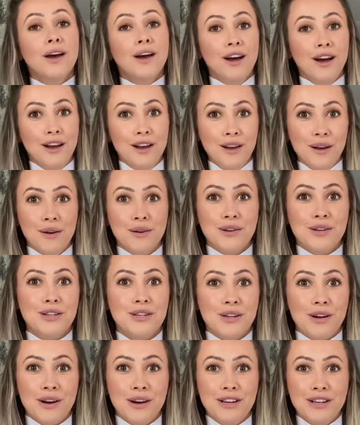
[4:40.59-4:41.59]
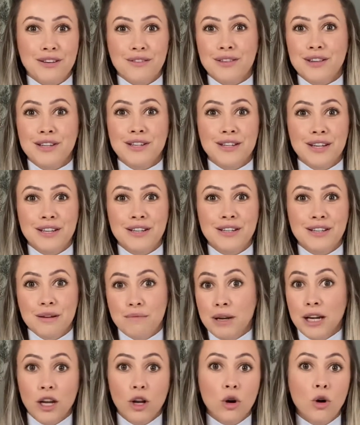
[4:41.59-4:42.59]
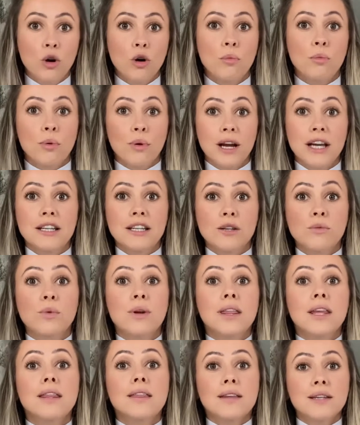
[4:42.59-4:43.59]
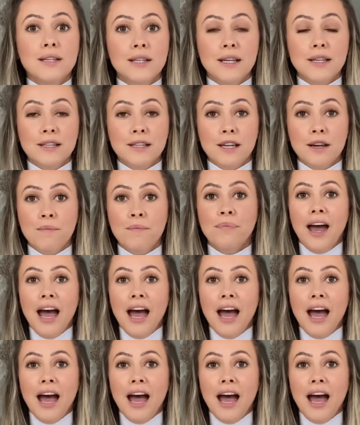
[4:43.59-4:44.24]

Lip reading: alongside of the system and incorporated within the system.